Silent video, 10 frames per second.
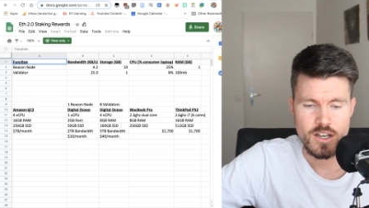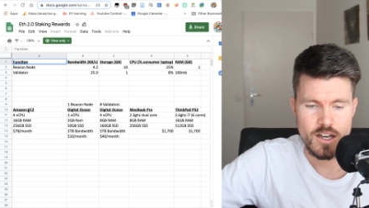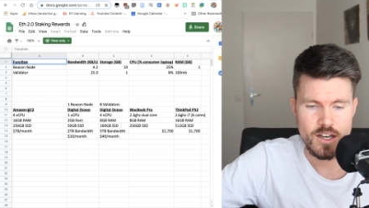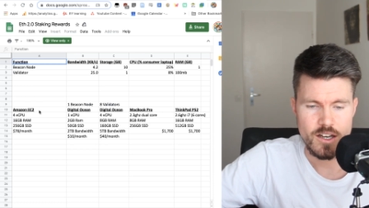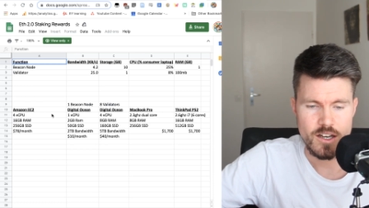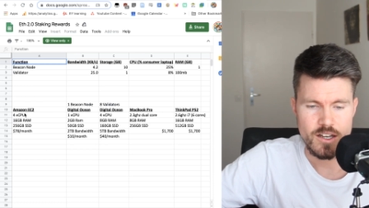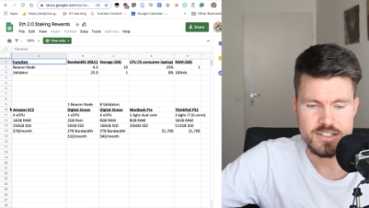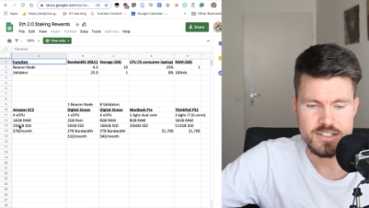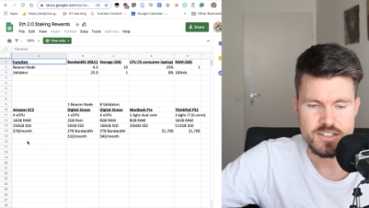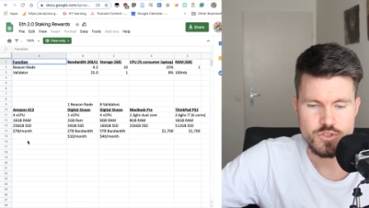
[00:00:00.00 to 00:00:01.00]
uh,
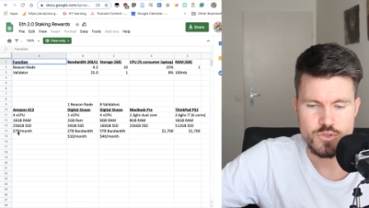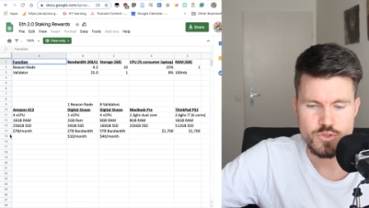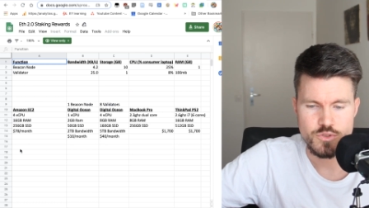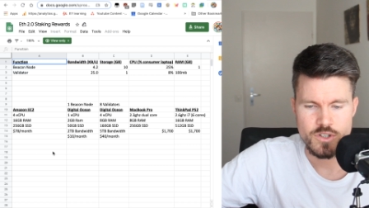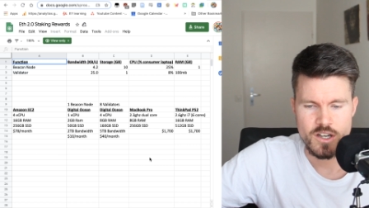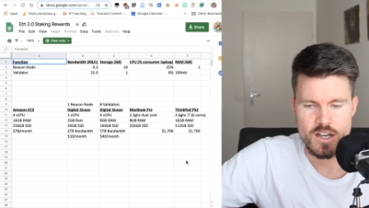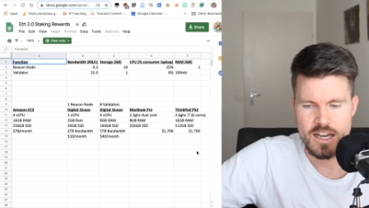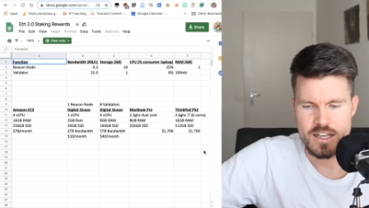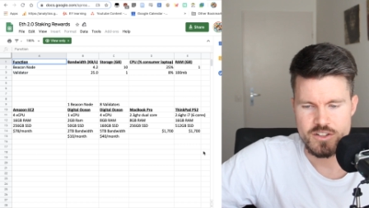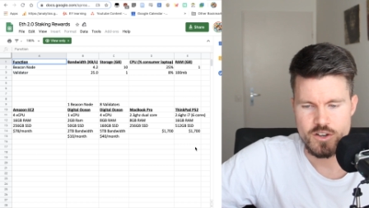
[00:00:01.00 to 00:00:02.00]
ec2
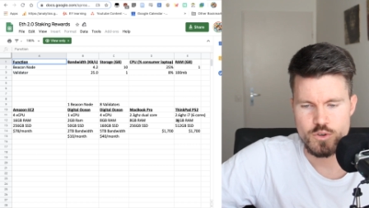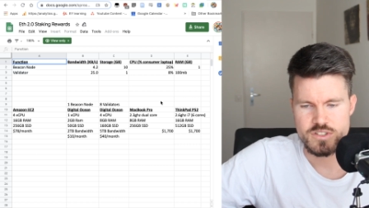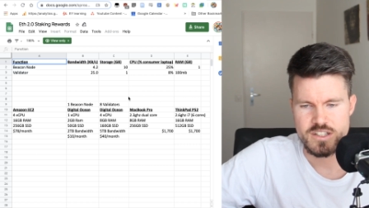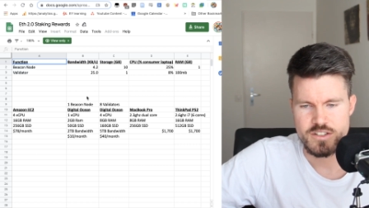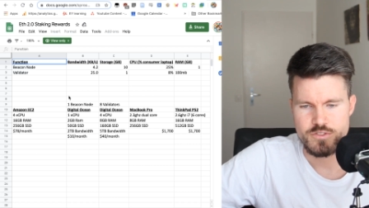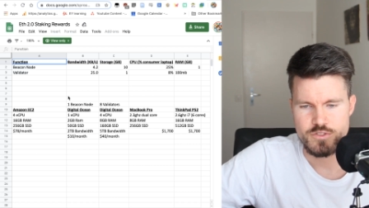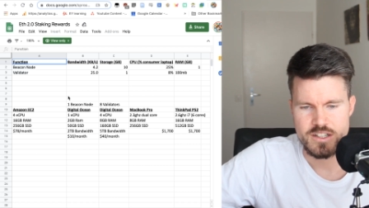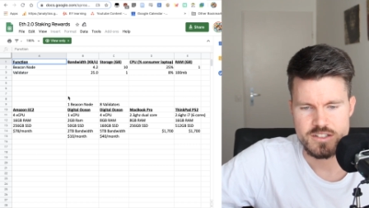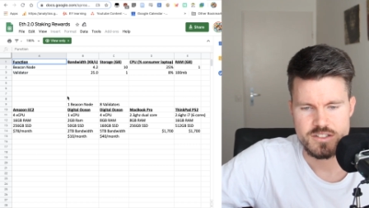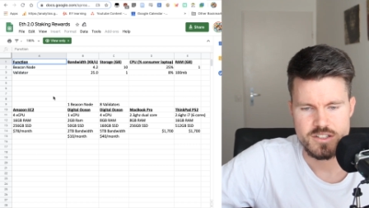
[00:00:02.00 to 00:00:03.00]
and all the
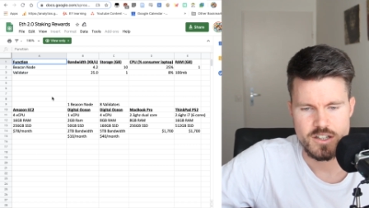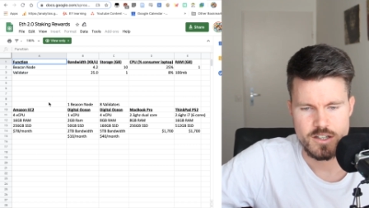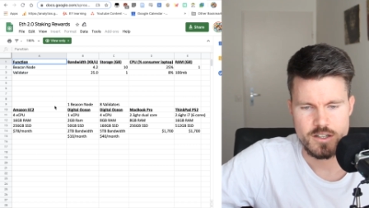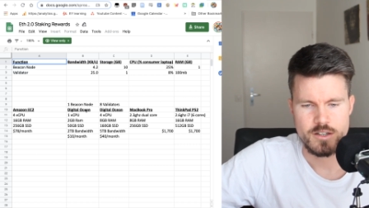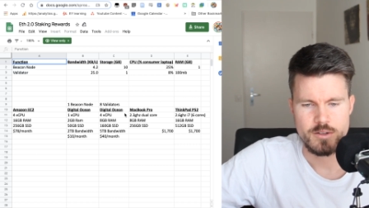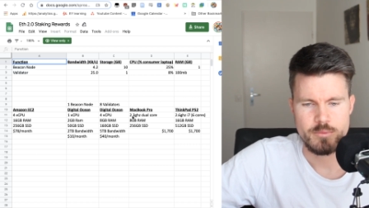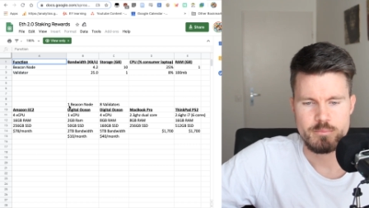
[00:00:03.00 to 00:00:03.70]
different um,